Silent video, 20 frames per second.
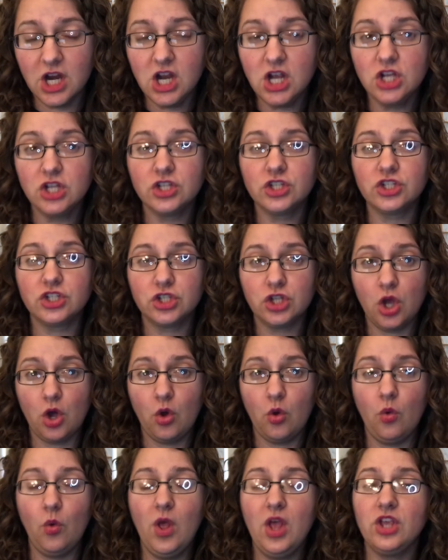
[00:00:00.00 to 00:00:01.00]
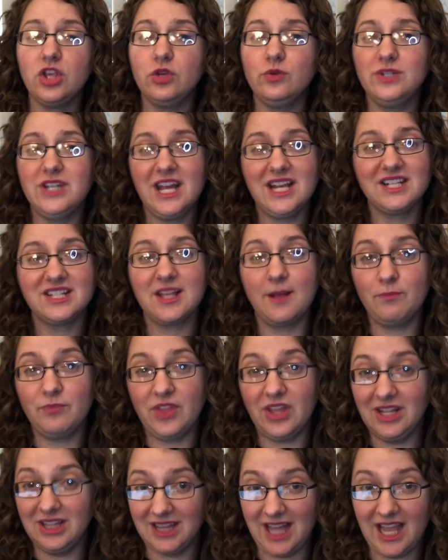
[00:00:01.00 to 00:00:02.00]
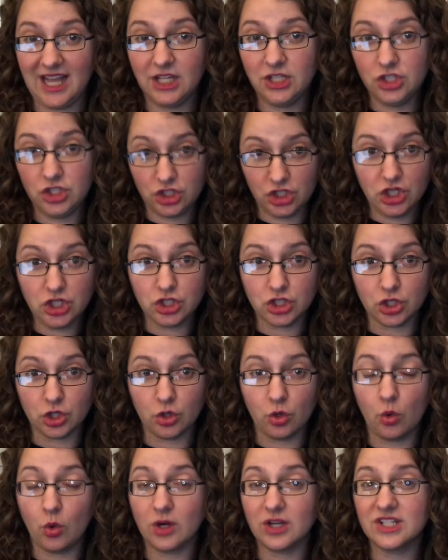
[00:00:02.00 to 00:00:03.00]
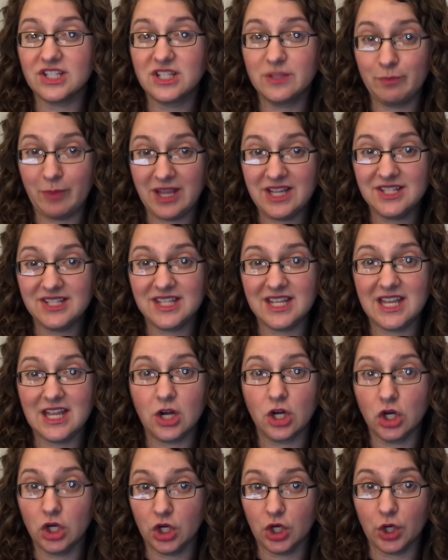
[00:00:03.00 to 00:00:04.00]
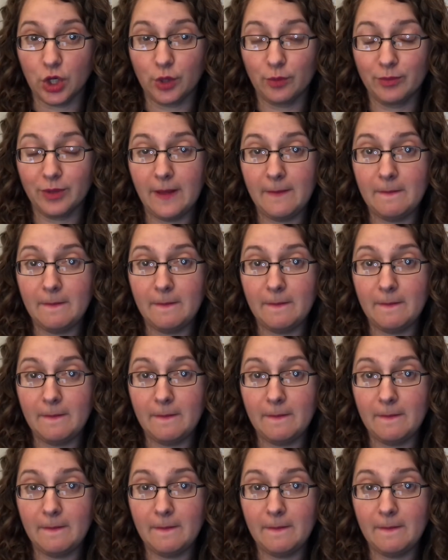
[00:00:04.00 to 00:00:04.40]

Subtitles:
So you take something like ginger or a spicy herb